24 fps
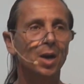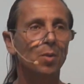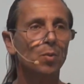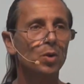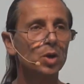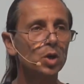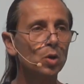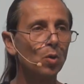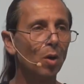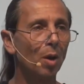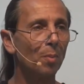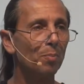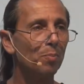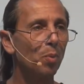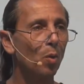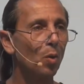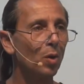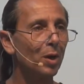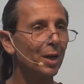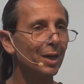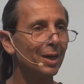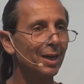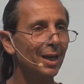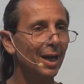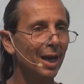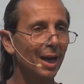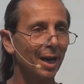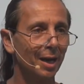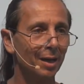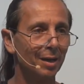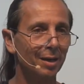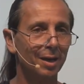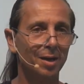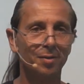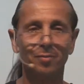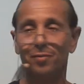When you are born
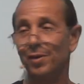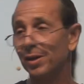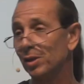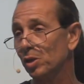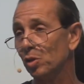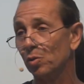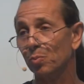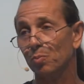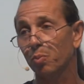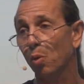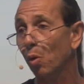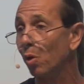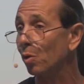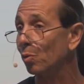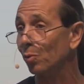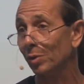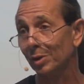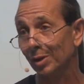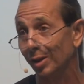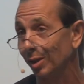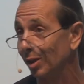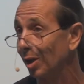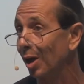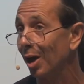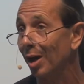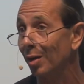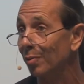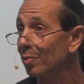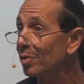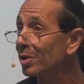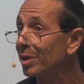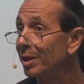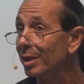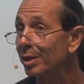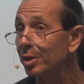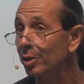again, in fact, you're born with the law
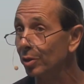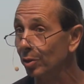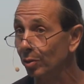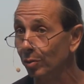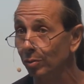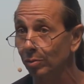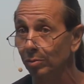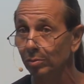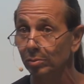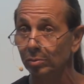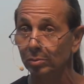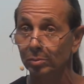within you.